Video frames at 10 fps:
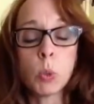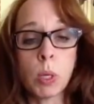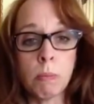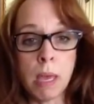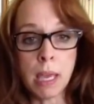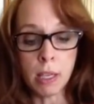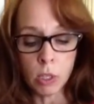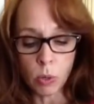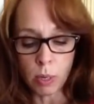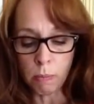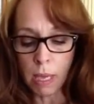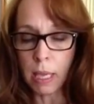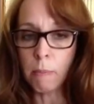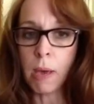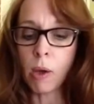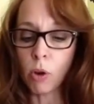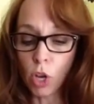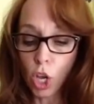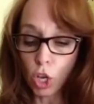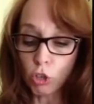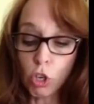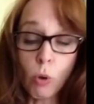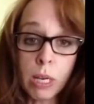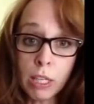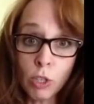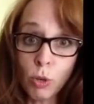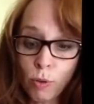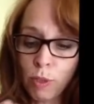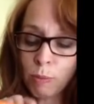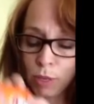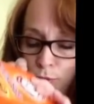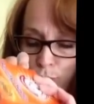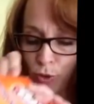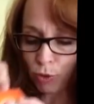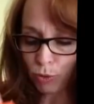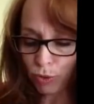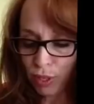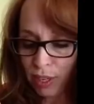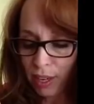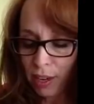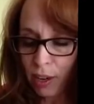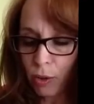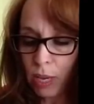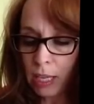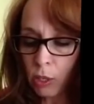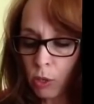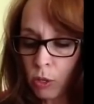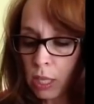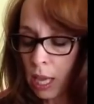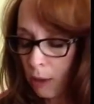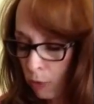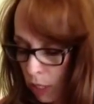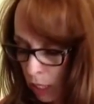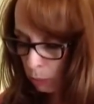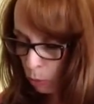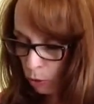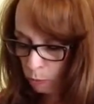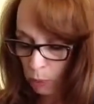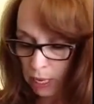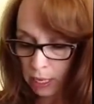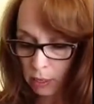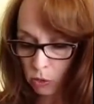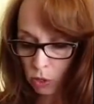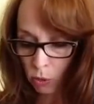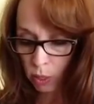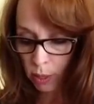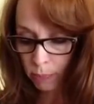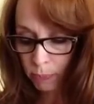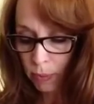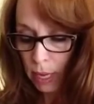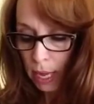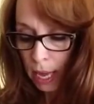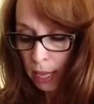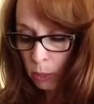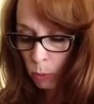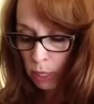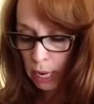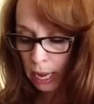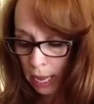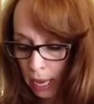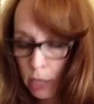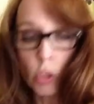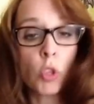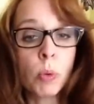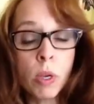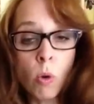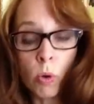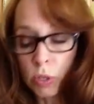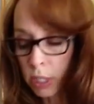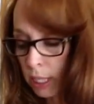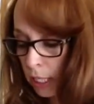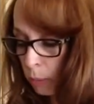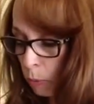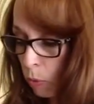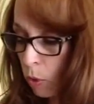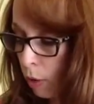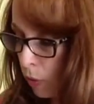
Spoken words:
between baking soda and baking powder. Don't get the two of them confused. Okay, so there's the 1/2 teaspoon of baking soda, and then we're going to add 3/4 teaspoon of